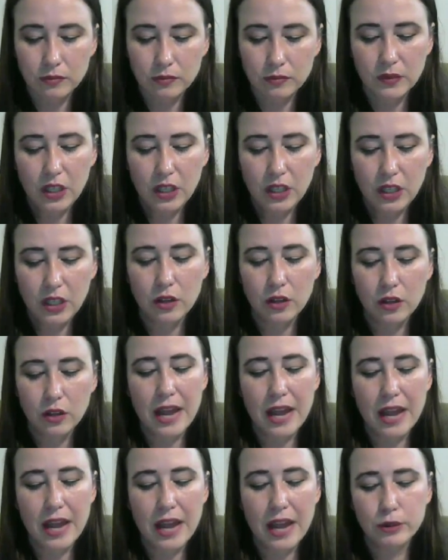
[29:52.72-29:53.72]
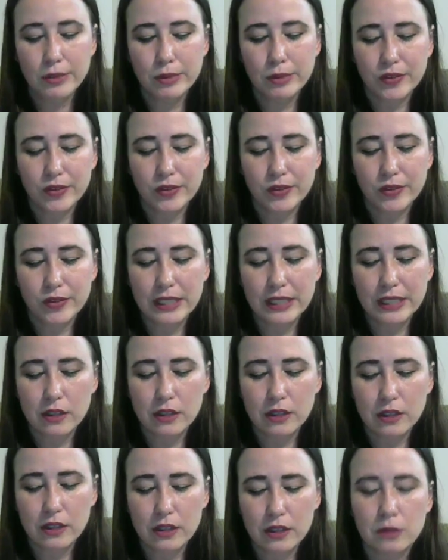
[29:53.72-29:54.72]
you know, I have groups for each of
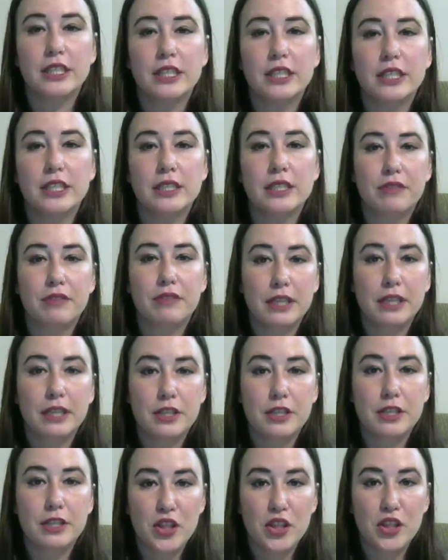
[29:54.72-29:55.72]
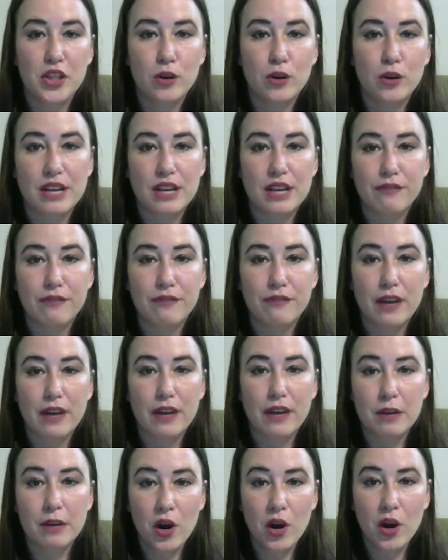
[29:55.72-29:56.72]
those. You can definitely join those and find
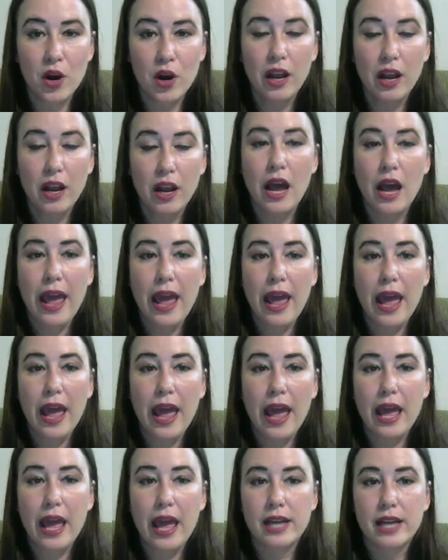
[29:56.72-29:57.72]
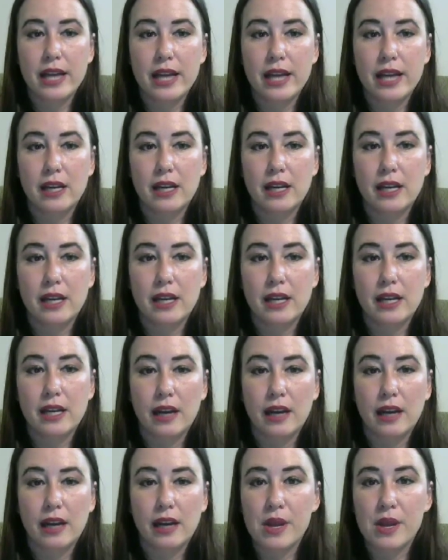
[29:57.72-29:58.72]
out more. and I'll
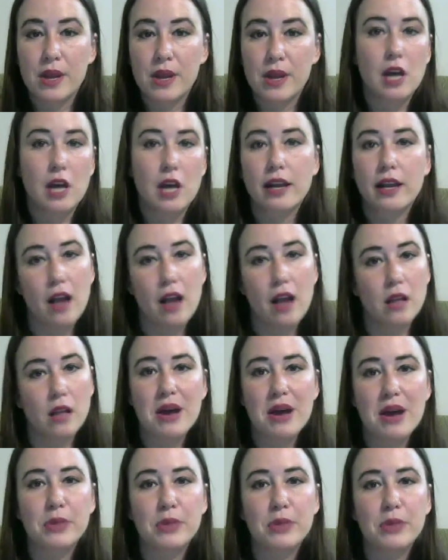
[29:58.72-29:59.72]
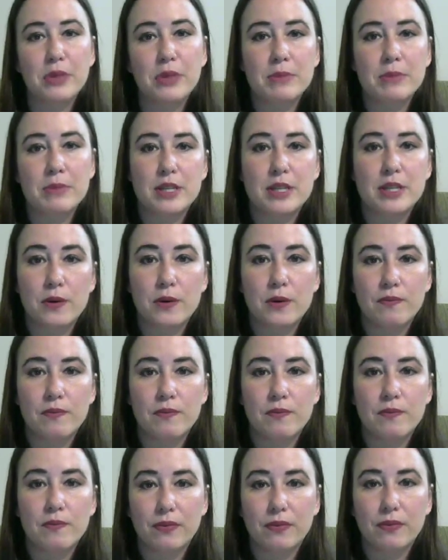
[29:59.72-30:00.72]
be talking all about them. So
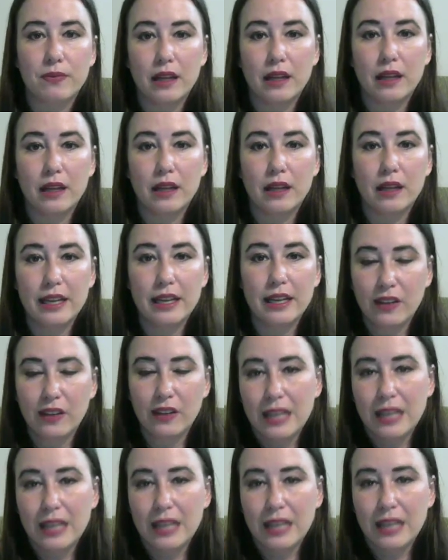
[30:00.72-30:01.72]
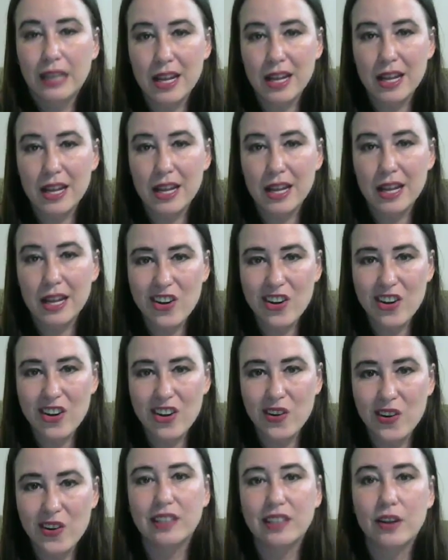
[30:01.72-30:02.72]
I'll keep letting you know,
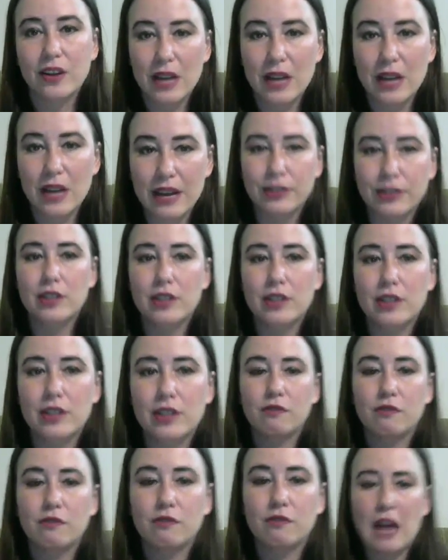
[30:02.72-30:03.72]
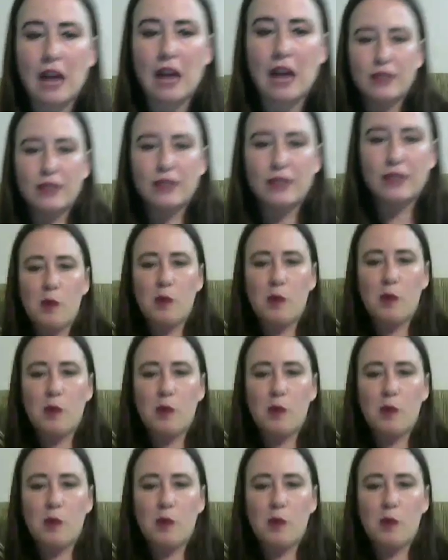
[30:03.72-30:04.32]
and after a while,